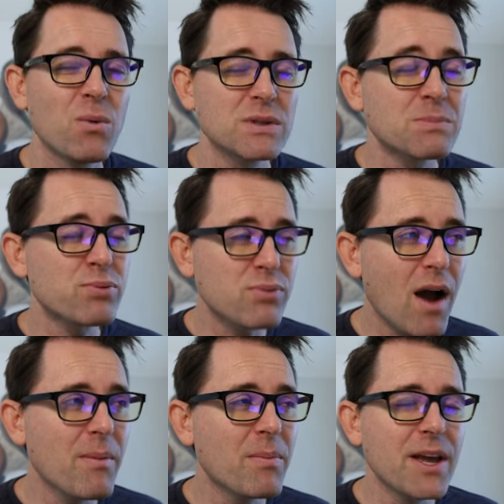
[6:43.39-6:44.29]
was
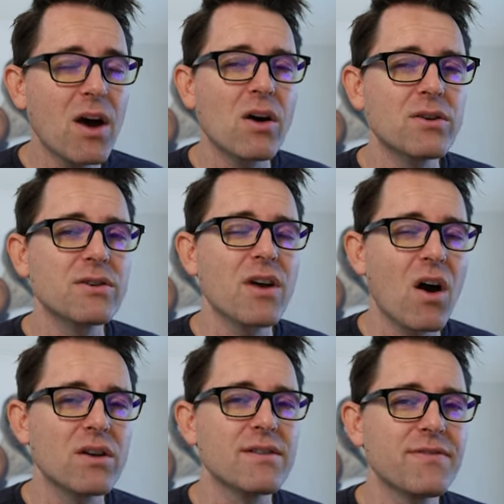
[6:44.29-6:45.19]
probably $100,000 to
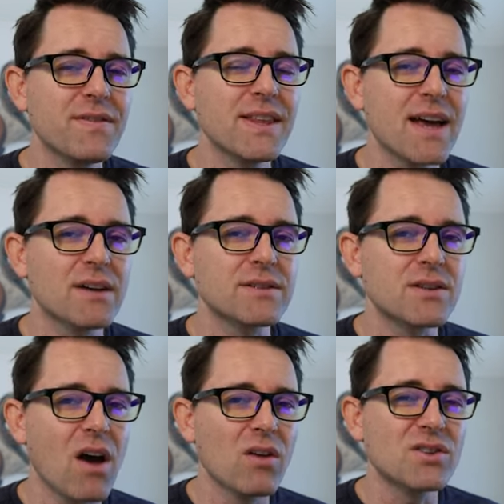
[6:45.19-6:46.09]

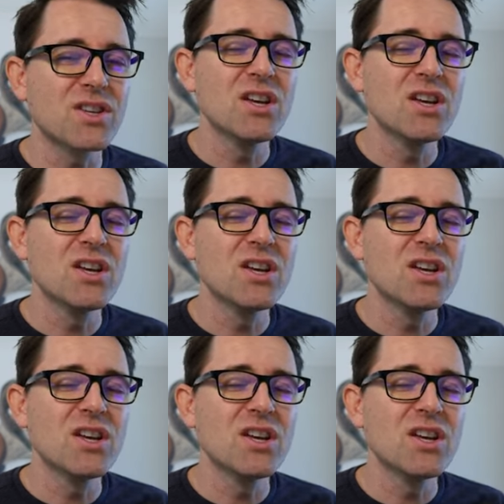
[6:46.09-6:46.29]
$150,000.